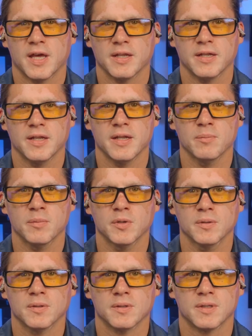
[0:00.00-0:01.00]
that and
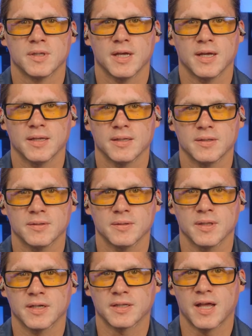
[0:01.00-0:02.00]
Nimble? I
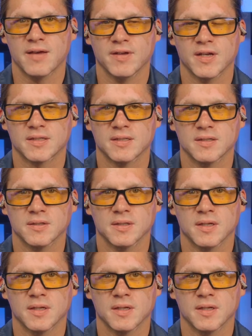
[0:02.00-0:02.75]
know like LiveX is using